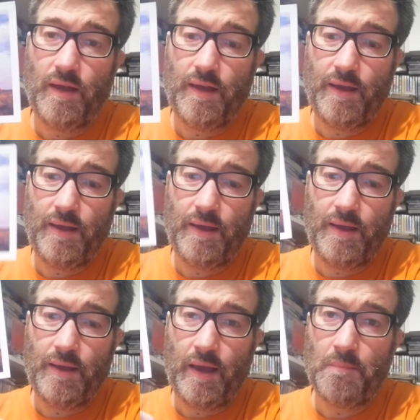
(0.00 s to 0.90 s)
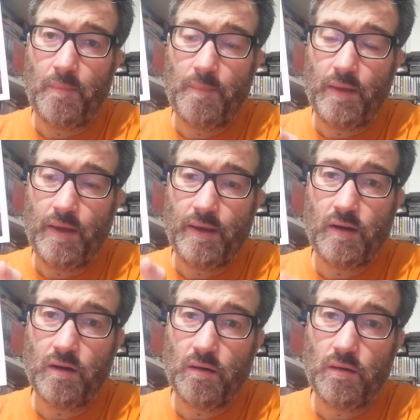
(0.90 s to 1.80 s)
uh, um, a,
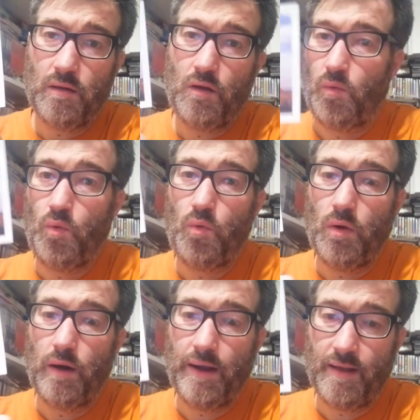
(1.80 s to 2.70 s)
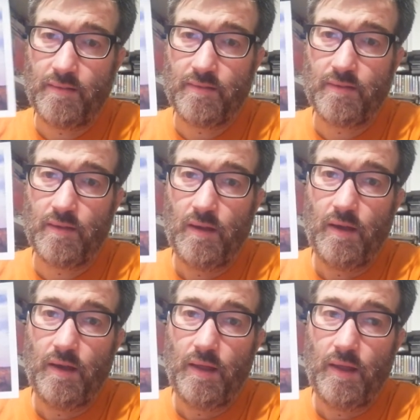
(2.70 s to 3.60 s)
girl who has
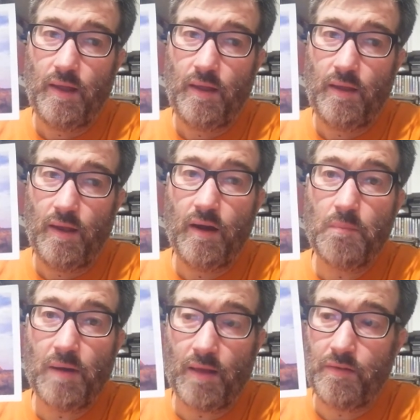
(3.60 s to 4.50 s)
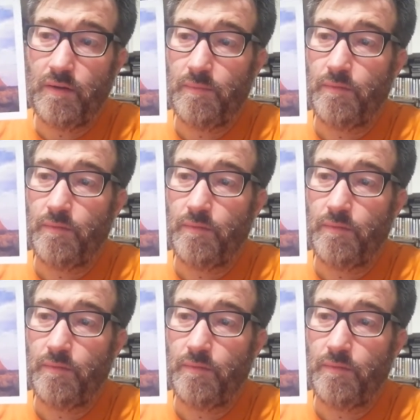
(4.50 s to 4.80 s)
uh, her mother